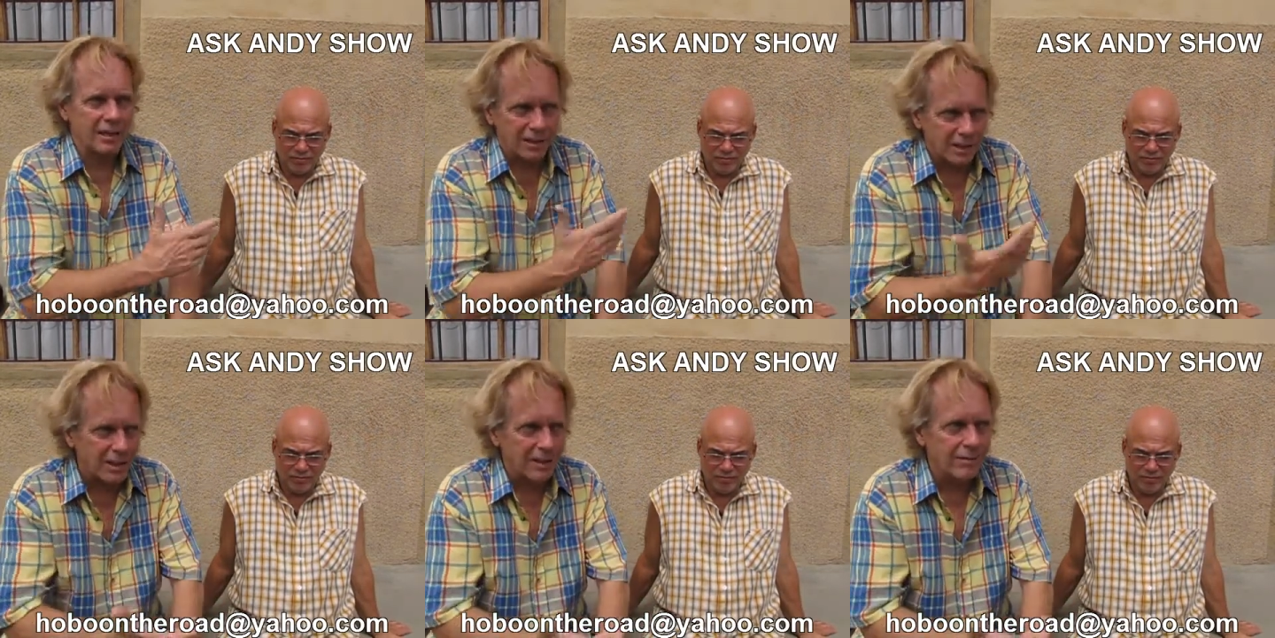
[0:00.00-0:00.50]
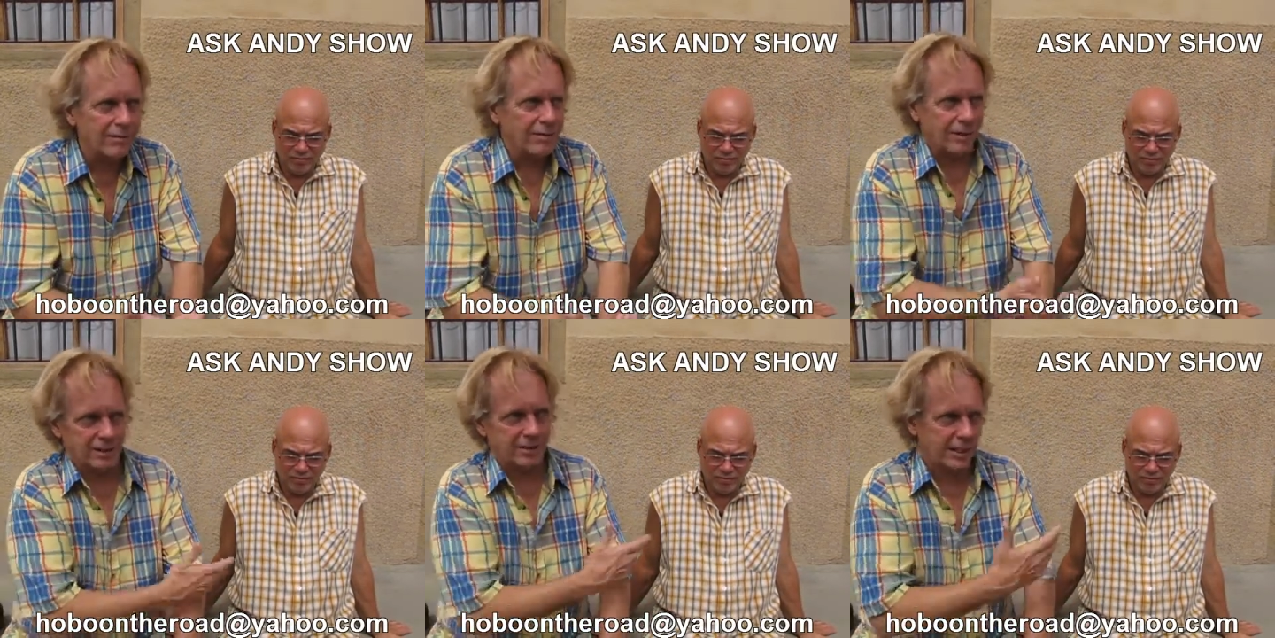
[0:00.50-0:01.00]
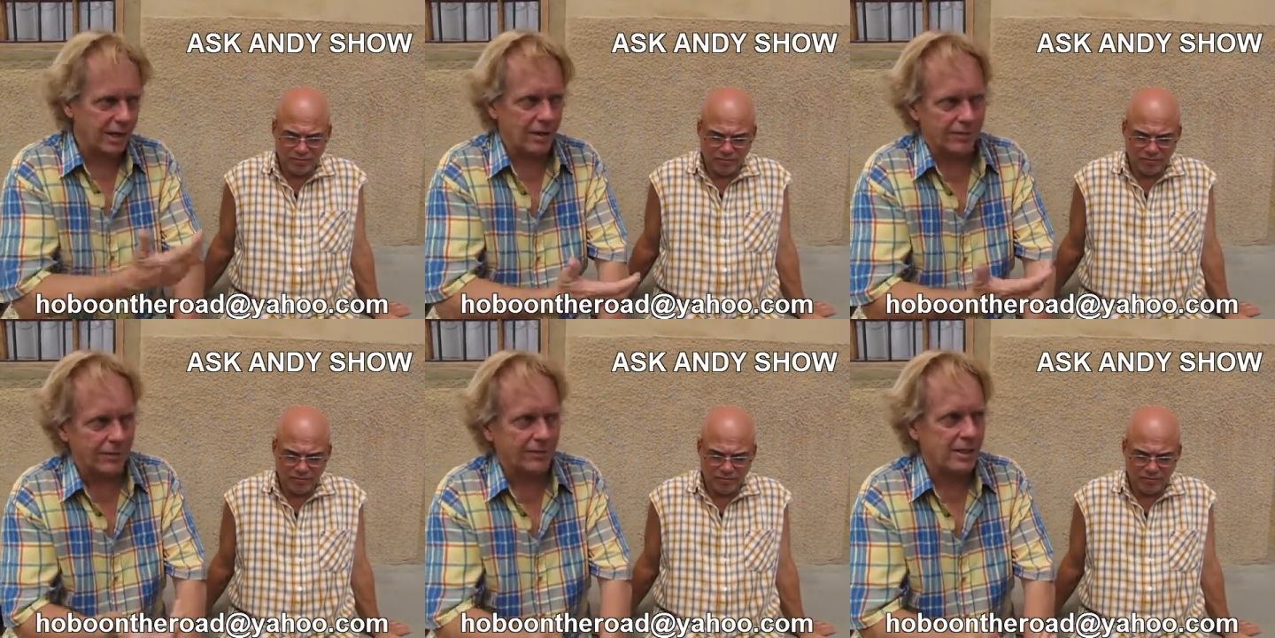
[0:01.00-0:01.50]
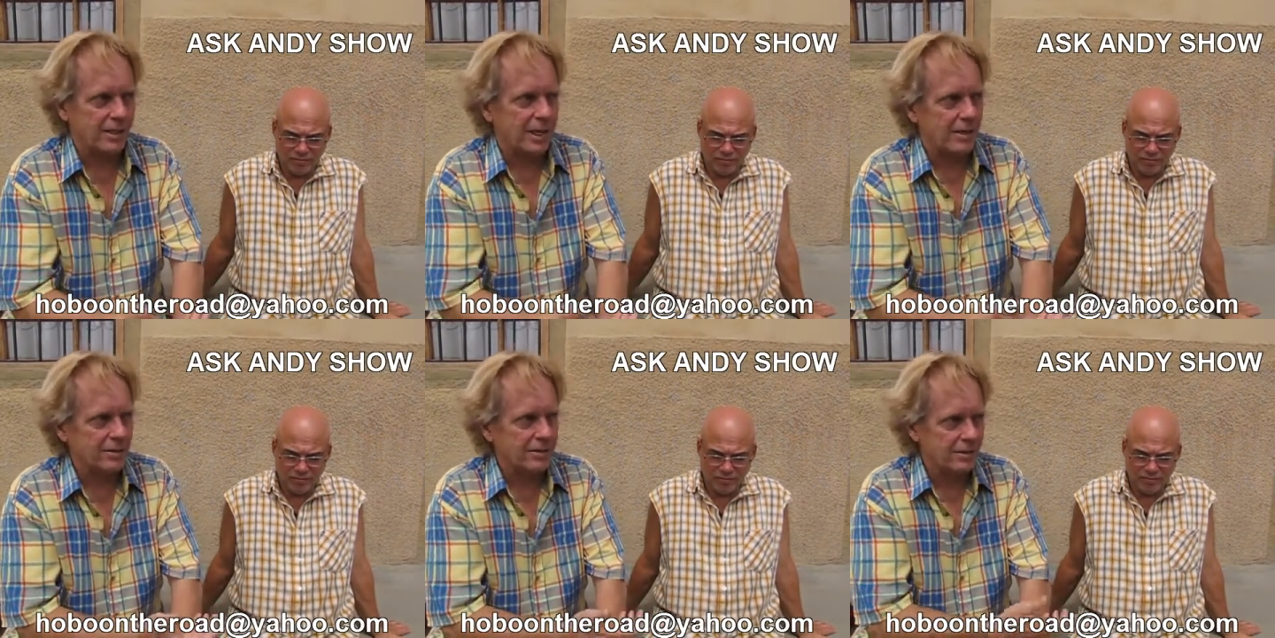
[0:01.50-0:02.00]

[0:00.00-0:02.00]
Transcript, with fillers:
Speaker 1: live on 10 or 15 dollars